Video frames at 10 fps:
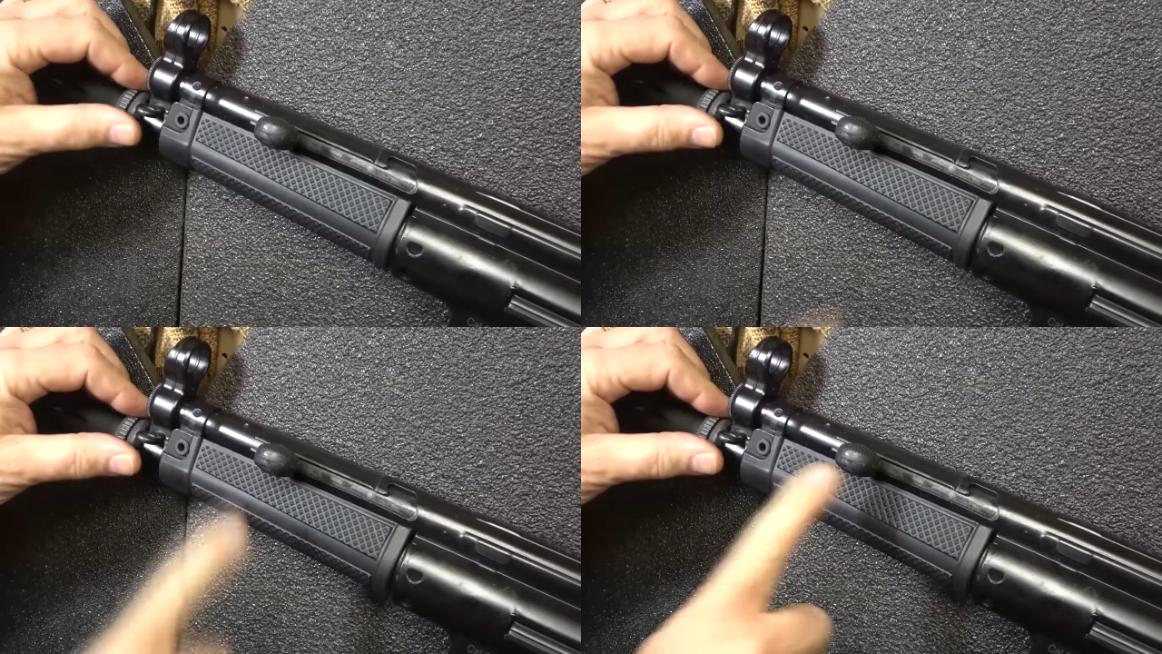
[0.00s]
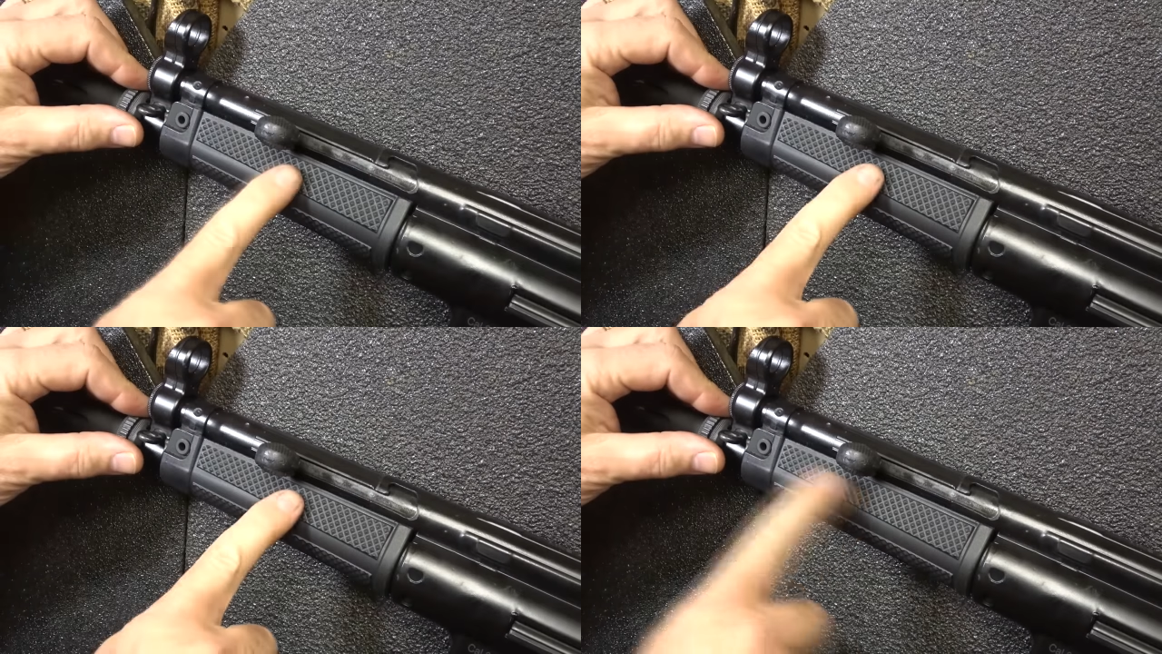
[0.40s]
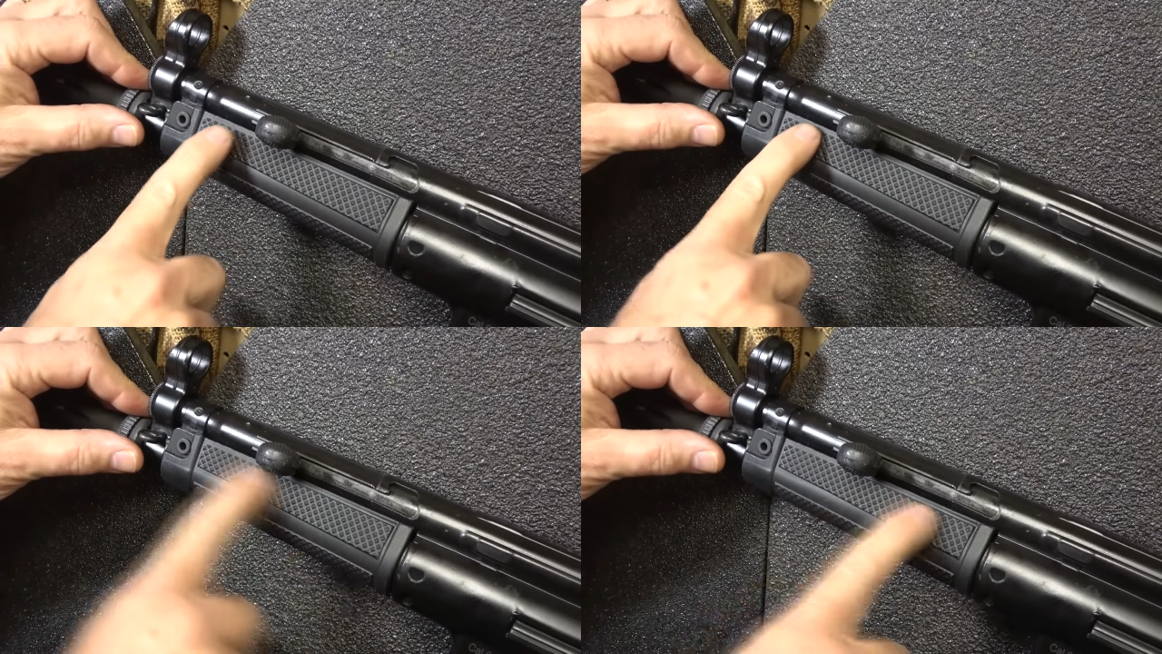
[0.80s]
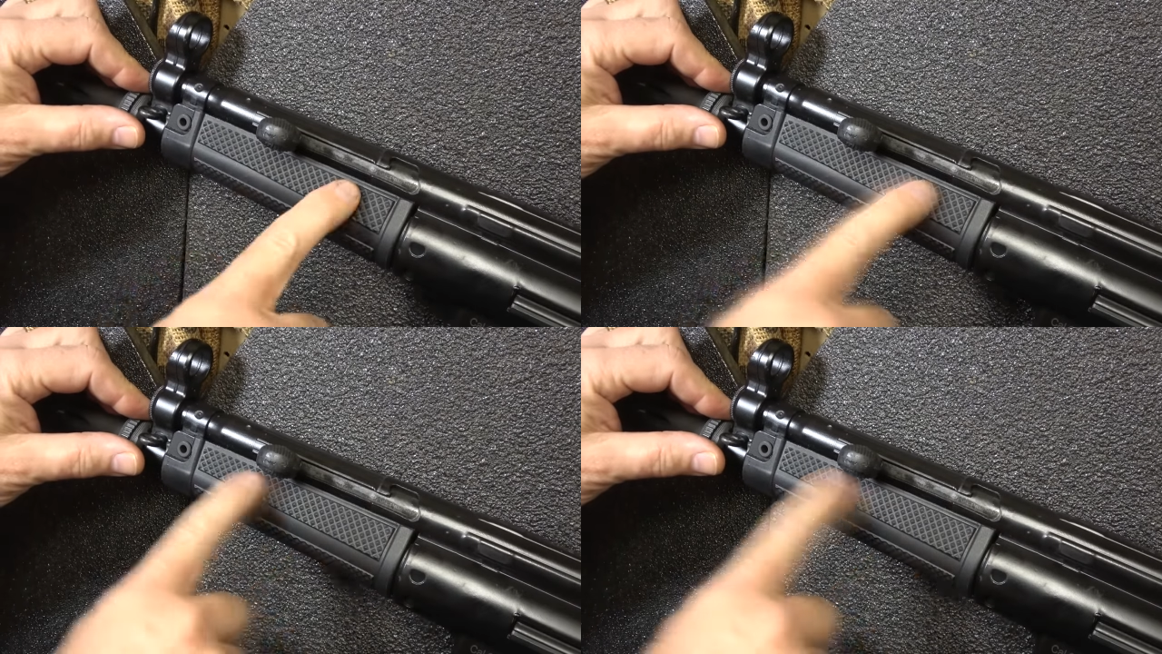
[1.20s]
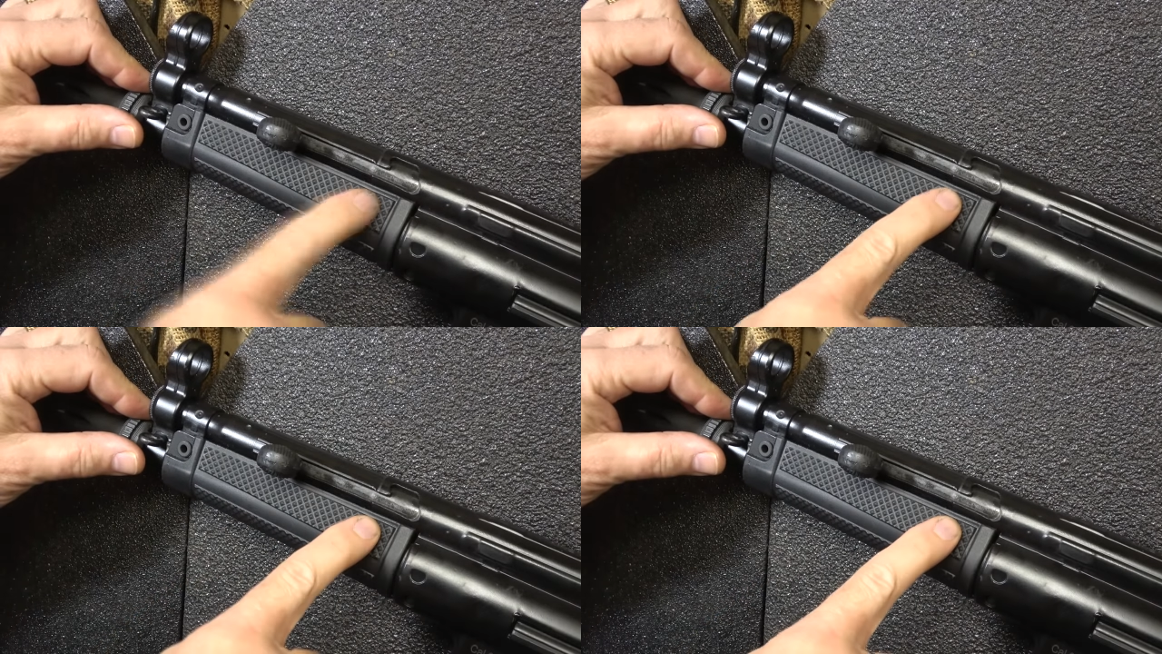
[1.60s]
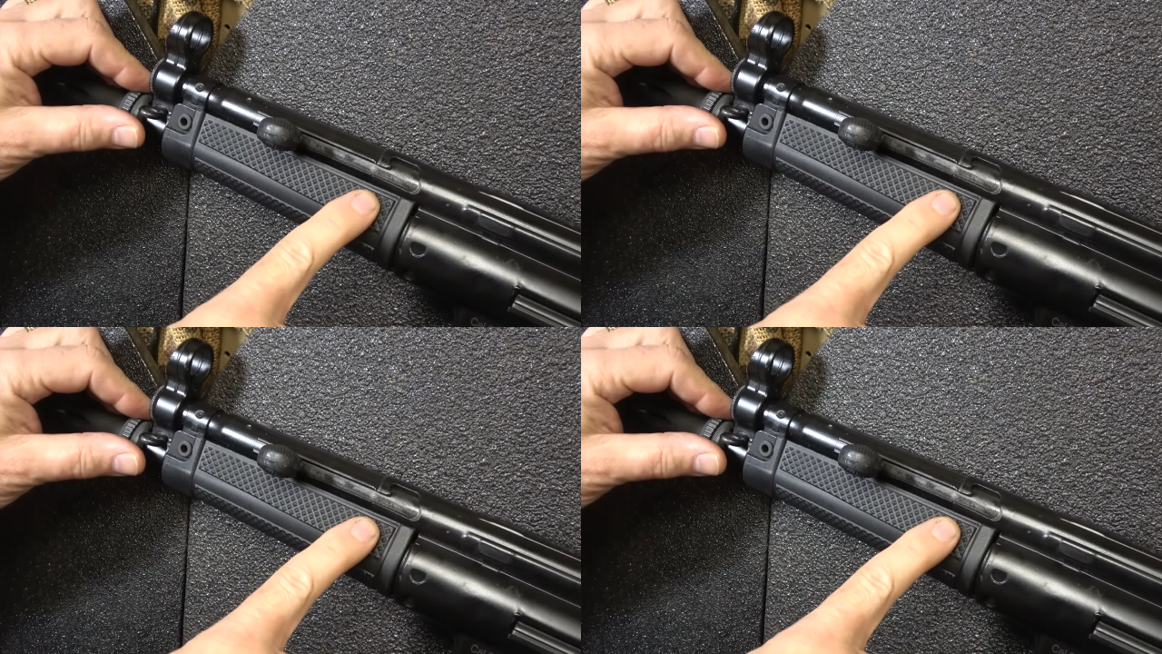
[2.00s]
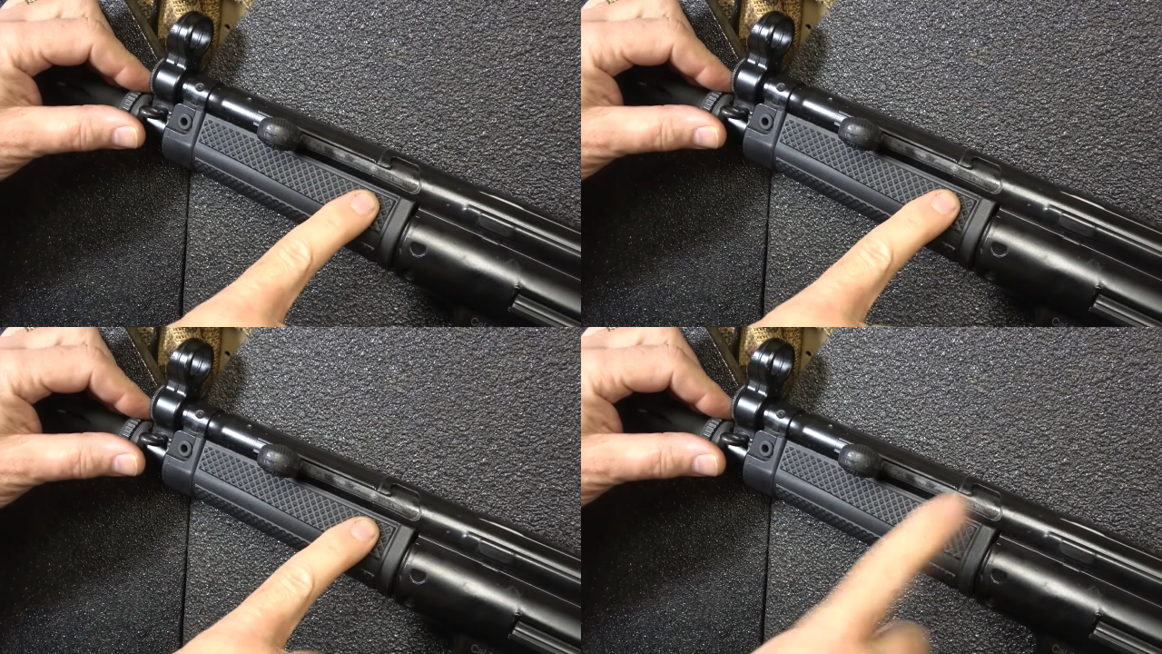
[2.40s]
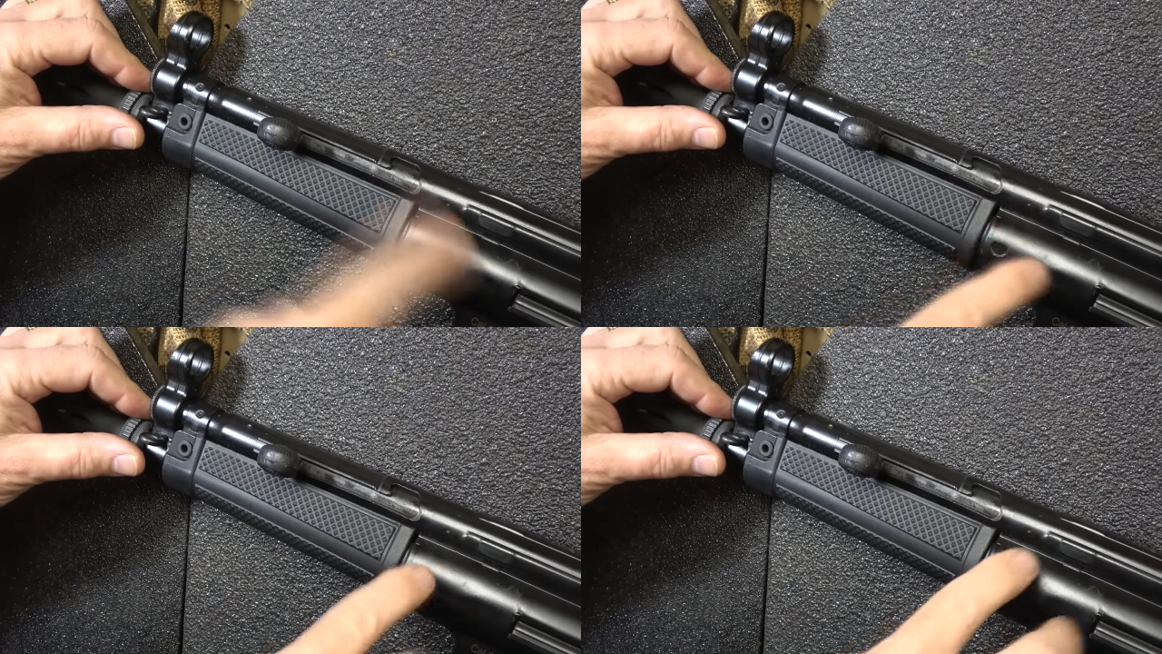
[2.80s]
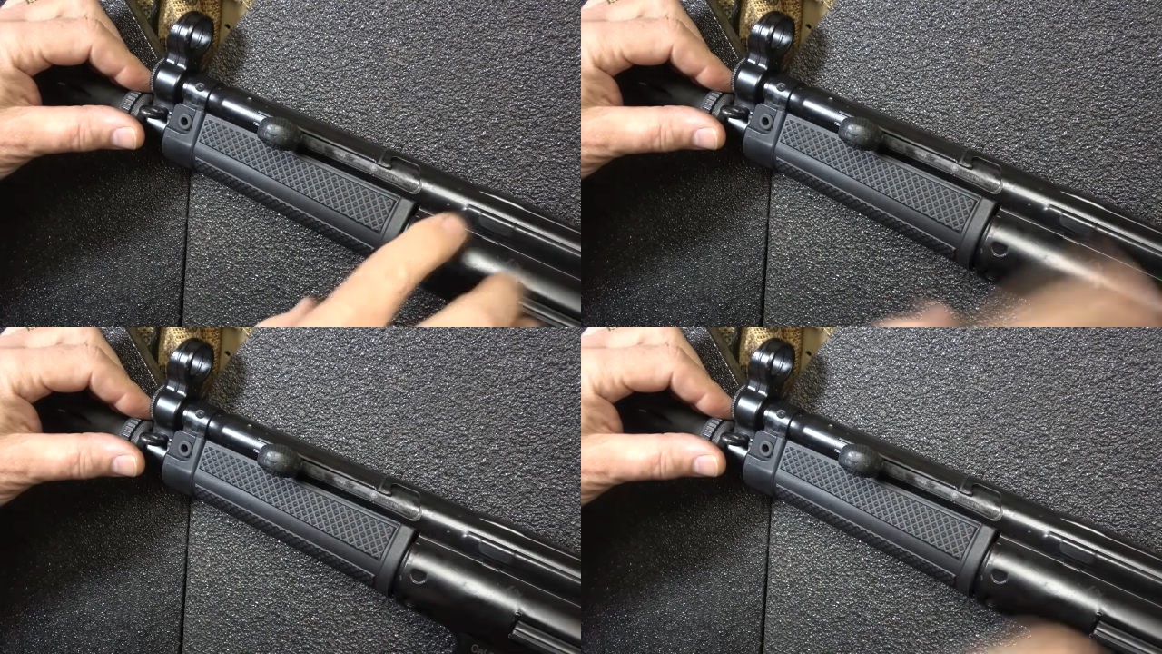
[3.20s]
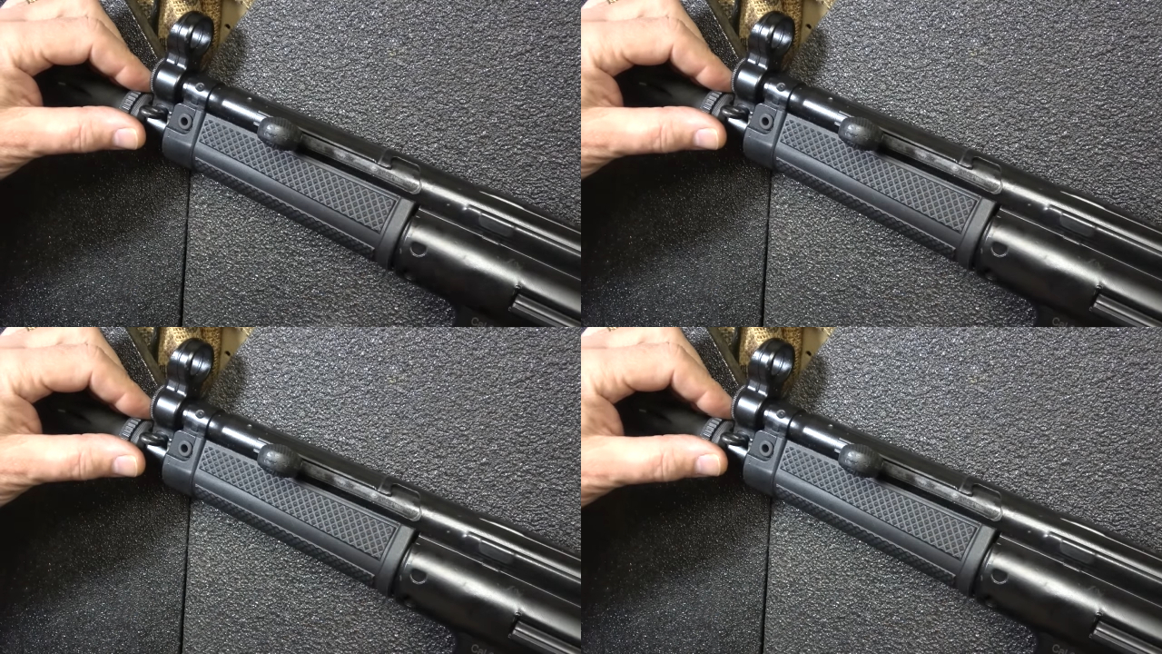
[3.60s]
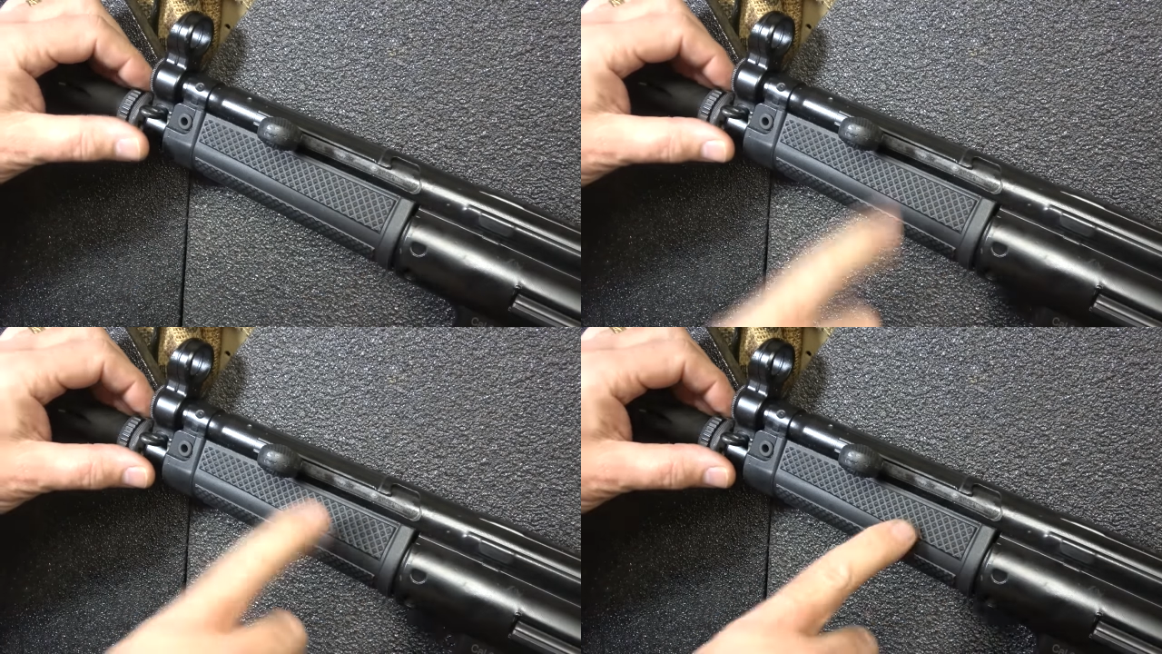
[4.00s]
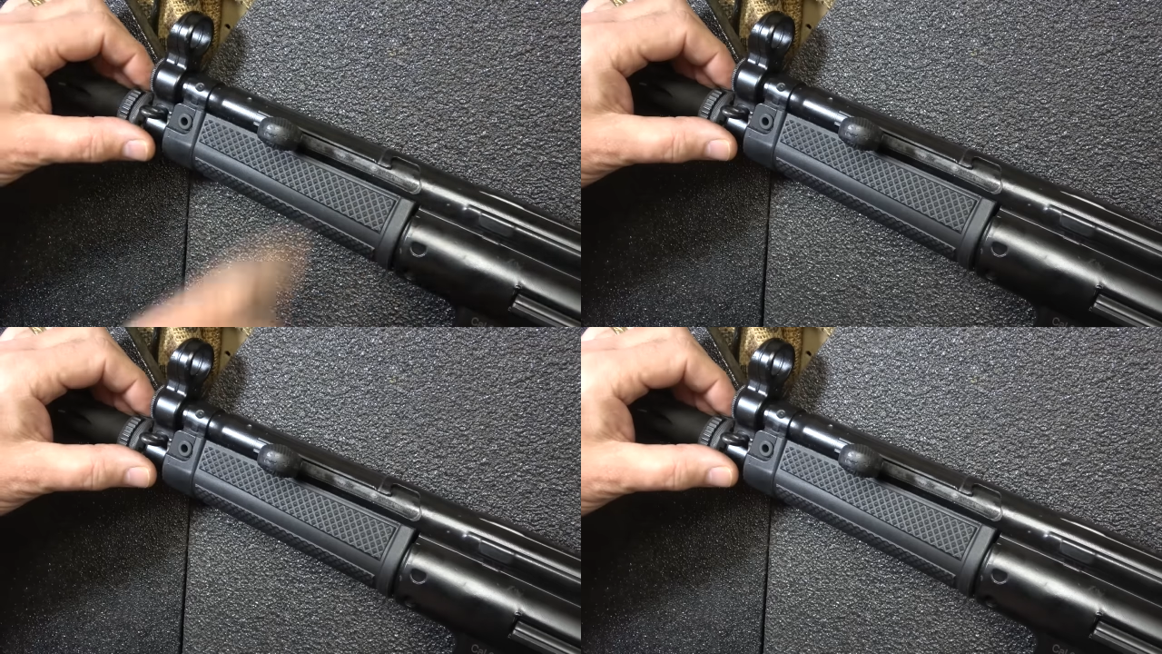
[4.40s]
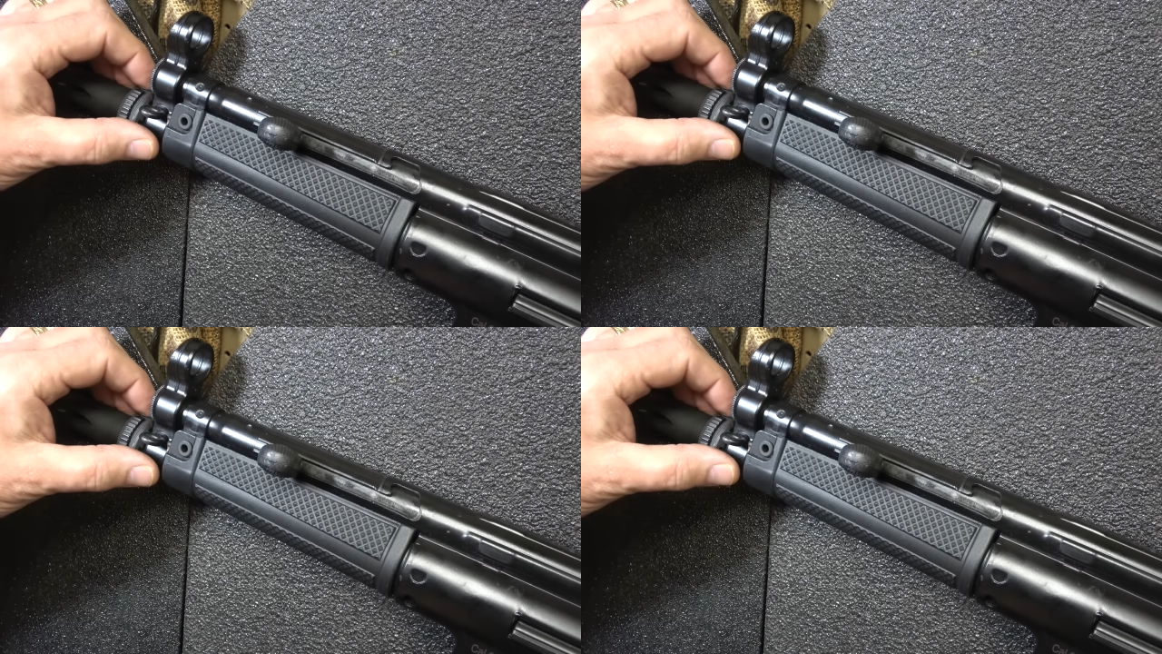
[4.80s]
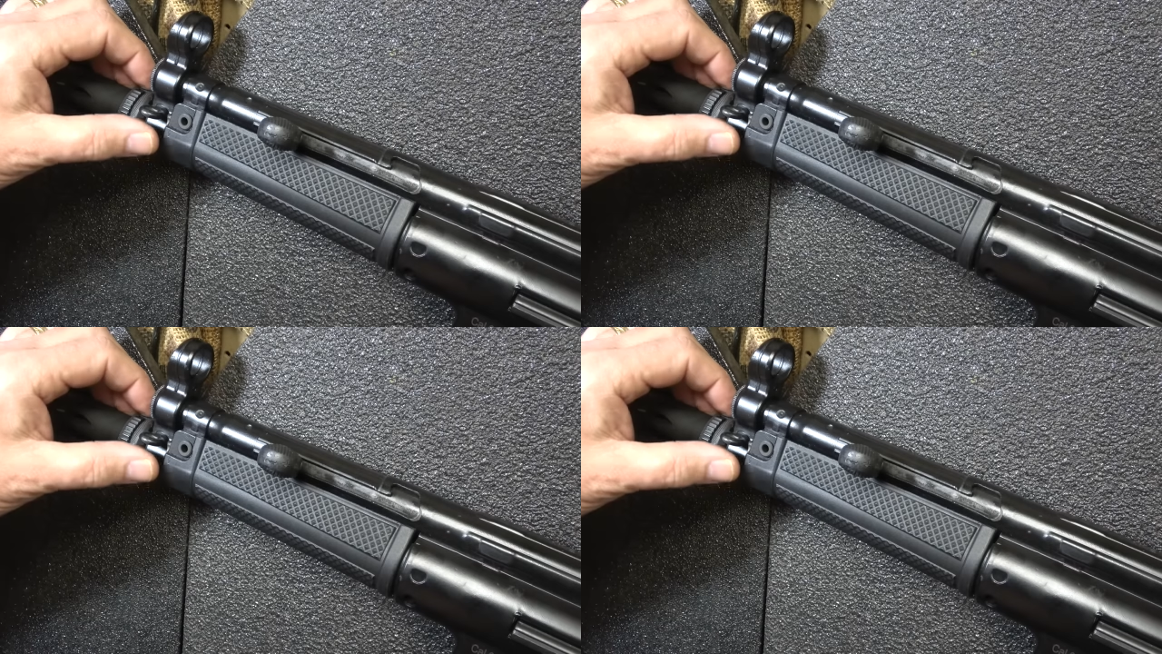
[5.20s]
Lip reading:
(no speaker visible)